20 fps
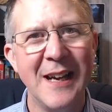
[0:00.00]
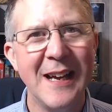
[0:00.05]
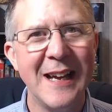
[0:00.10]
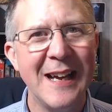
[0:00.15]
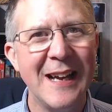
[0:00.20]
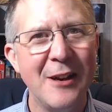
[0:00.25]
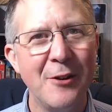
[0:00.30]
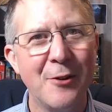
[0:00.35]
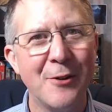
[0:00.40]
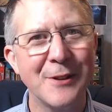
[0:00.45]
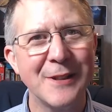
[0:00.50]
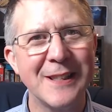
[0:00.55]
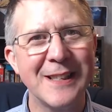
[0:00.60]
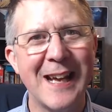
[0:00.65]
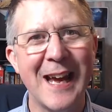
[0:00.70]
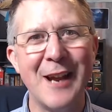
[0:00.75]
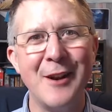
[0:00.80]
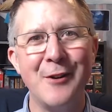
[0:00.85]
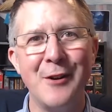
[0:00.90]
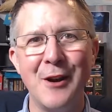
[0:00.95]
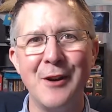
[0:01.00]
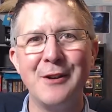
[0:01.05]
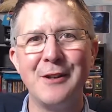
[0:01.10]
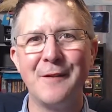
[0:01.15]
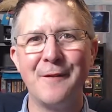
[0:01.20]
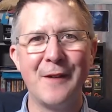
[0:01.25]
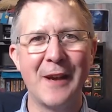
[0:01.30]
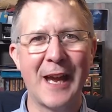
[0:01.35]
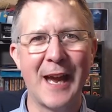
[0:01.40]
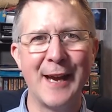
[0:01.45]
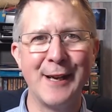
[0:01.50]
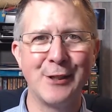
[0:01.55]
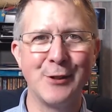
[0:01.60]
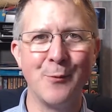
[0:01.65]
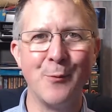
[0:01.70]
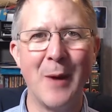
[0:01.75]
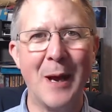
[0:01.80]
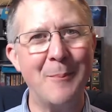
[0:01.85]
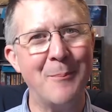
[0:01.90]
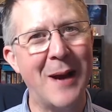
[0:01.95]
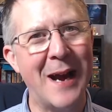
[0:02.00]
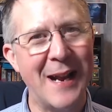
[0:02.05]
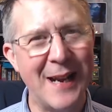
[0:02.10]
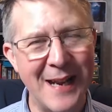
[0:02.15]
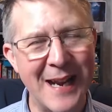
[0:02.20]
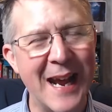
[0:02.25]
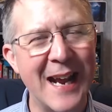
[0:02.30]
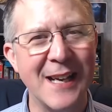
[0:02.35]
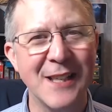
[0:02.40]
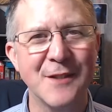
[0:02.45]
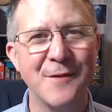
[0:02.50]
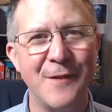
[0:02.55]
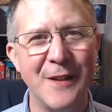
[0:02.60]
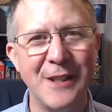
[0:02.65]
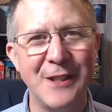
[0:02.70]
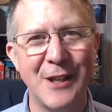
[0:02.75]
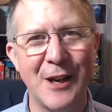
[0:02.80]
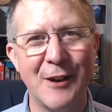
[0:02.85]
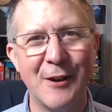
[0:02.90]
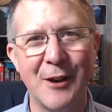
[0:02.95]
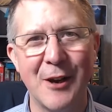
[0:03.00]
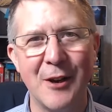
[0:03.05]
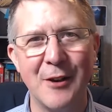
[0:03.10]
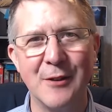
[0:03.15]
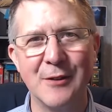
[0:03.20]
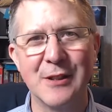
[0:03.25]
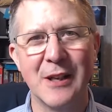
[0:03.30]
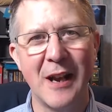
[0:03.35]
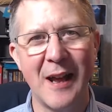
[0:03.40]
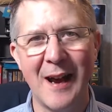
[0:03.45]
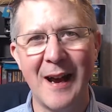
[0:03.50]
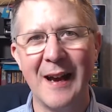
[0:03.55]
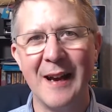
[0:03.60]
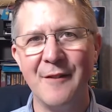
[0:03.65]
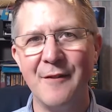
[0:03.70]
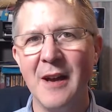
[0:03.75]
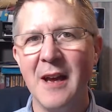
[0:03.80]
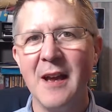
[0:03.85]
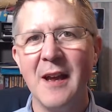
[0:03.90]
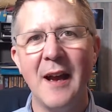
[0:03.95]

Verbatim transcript: in order to get notification when my next video goes live.